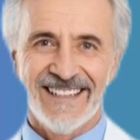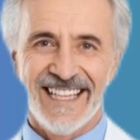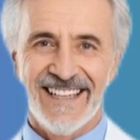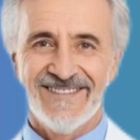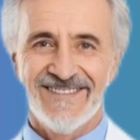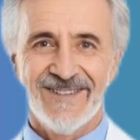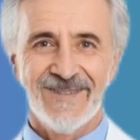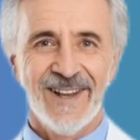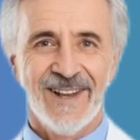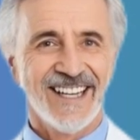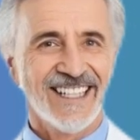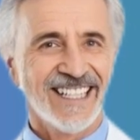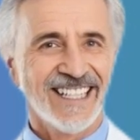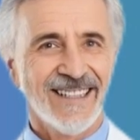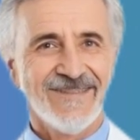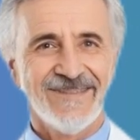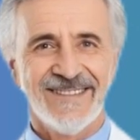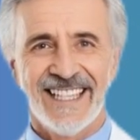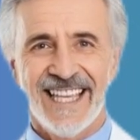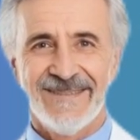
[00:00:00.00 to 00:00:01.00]
If you want to
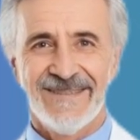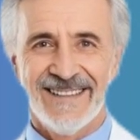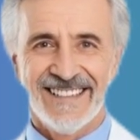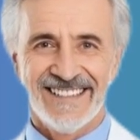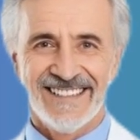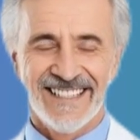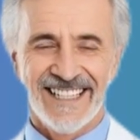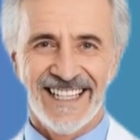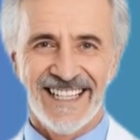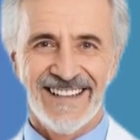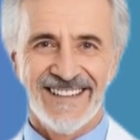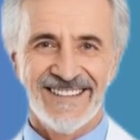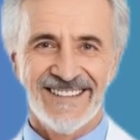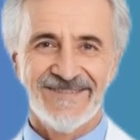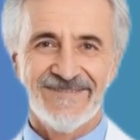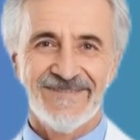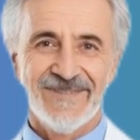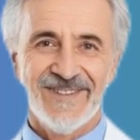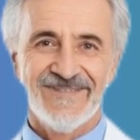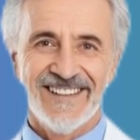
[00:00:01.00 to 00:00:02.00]
keep climbing
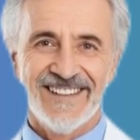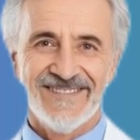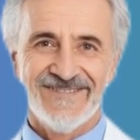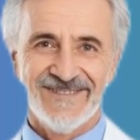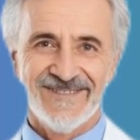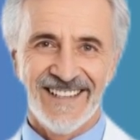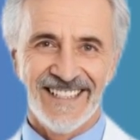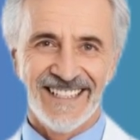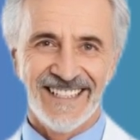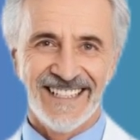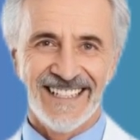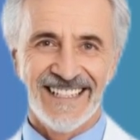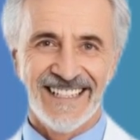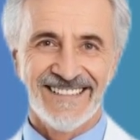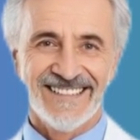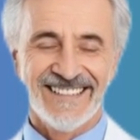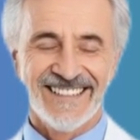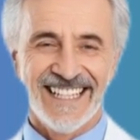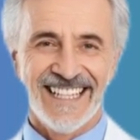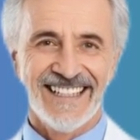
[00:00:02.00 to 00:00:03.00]
stairs, moving freely,
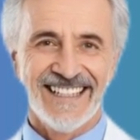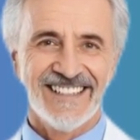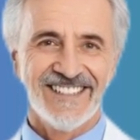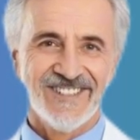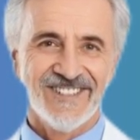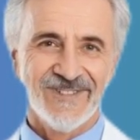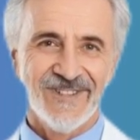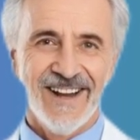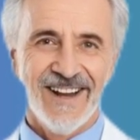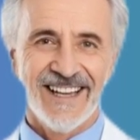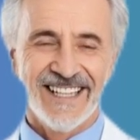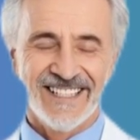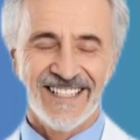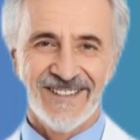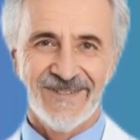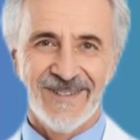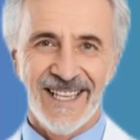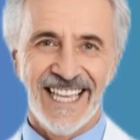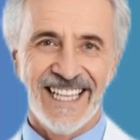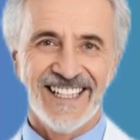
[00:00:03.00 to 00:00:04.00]
and standing strong as
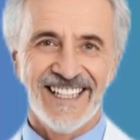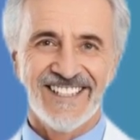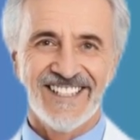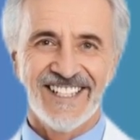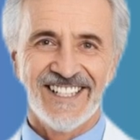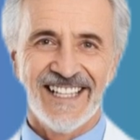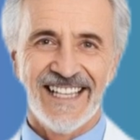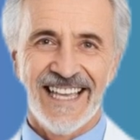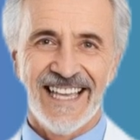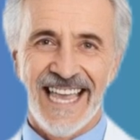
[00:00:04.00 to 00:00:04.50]
you age,